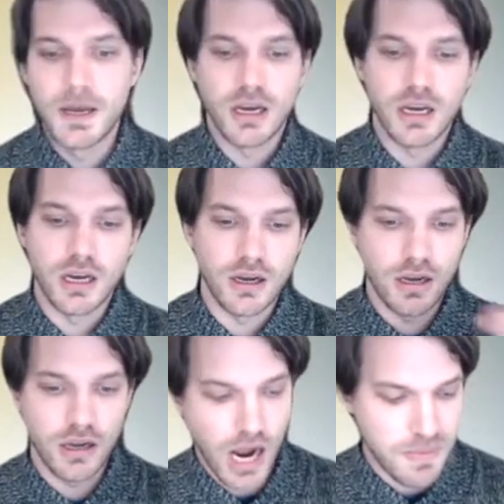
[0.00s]

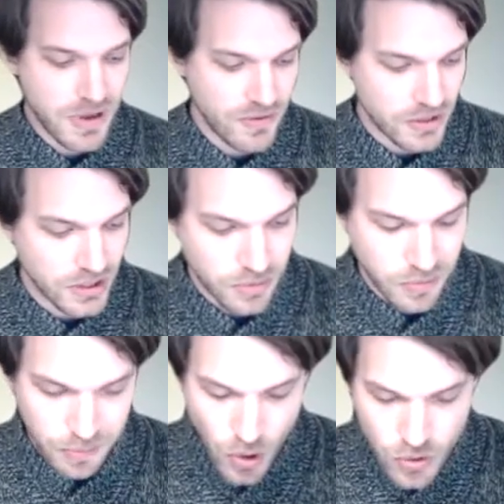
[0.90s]
an IPv6
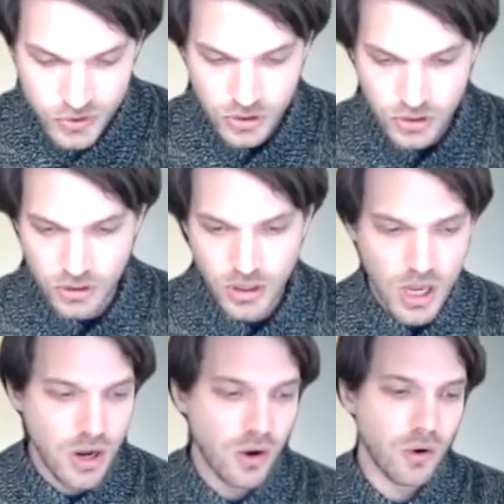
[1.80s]
proposal,
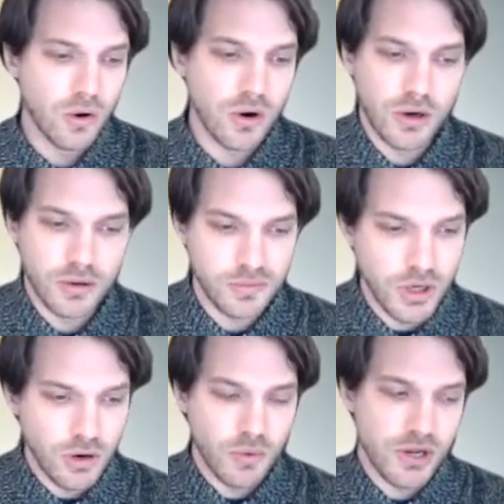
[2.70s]
or
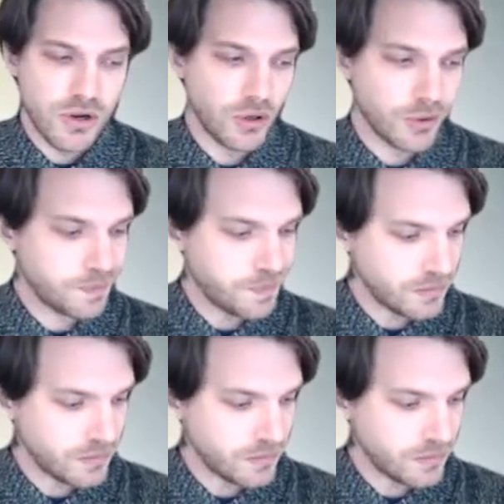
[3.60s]
when you're